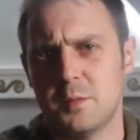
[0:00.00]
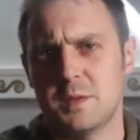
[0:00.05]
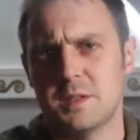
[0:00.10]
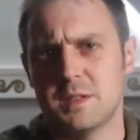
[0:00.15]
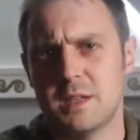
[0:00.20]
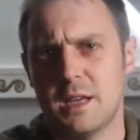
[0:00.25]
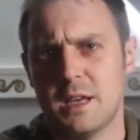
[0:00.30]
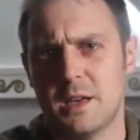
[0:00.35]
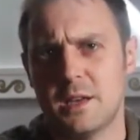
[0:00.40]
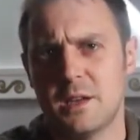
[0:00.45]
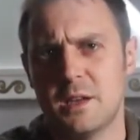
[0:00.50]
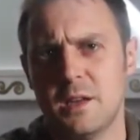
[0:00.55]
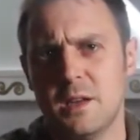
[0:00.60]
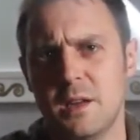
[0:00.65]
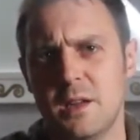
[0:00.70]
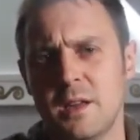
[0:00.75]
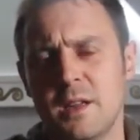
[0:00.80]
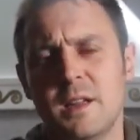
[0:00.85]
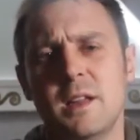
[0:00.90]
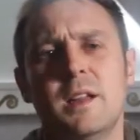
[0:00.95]
mistaken,
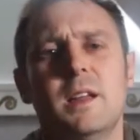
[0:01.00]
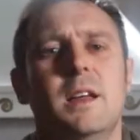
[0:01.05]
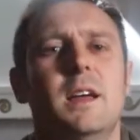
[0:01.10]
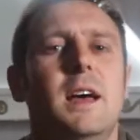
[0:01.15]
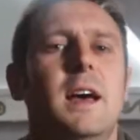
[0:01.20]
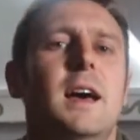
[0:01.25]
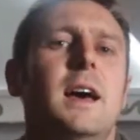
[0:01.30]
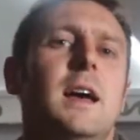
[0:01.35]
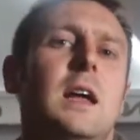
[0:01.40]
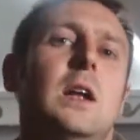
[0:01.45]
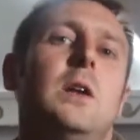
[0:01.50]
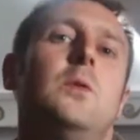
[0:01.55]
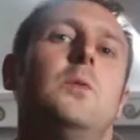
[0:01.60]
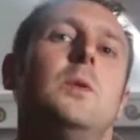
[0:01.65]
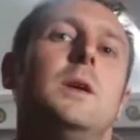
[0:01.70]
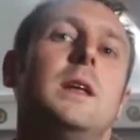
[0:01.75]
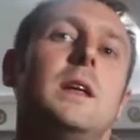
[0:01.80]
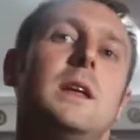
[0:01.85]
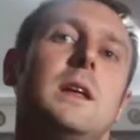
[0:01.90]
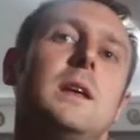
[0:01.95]
and
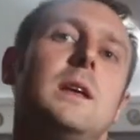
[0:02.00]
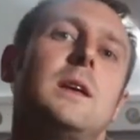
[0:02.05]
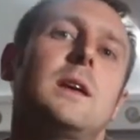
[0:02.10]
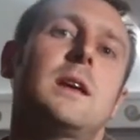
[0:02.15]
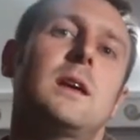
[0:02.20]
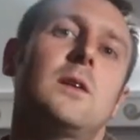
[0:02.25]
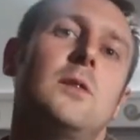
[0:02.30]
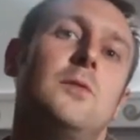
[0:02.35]
we